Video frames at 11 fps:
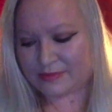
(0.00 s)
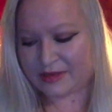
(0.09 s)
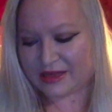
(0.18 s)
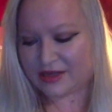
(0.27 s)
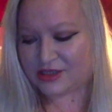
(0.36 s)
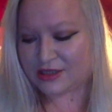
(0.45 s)
But
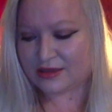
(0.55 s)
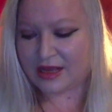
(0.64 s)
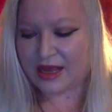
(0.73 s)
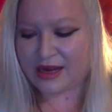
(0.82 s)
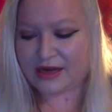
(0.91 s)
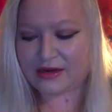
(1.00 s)
there's a
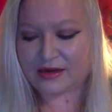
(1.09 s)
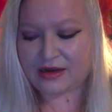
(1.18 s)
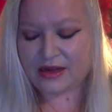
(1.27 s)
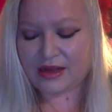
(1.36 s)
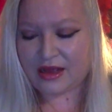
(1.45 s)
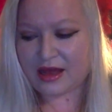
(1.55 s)
line.
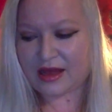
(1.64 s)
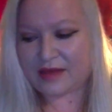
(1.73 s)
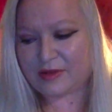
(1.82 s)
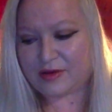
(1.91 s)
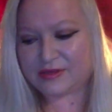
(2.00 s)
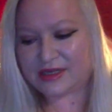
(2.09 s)
Um,
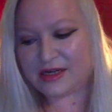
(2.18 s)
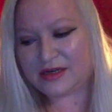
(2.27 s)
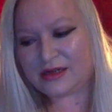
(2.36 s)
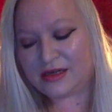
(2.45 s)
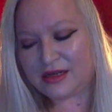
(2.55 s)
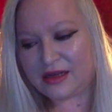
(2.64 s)
it was
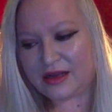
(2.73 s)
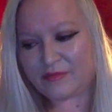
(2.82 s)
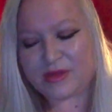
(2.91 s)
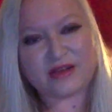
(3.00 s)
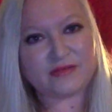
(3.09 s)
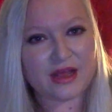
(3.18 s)
in
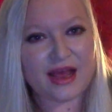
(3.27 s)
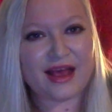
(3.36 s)
in.